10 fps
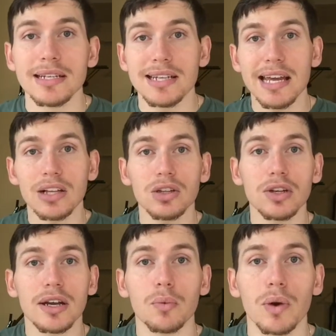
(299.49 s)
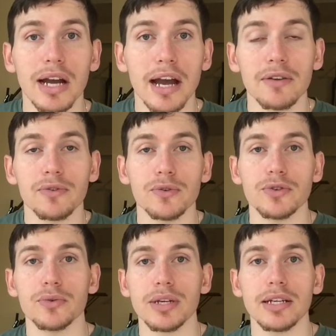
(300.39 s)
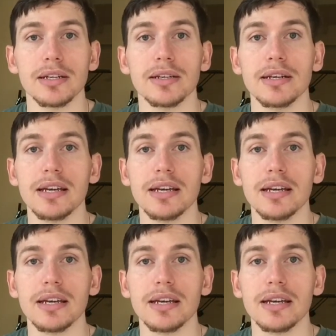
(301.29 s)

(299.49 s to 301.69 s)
take a look at what kind of foods you're eating.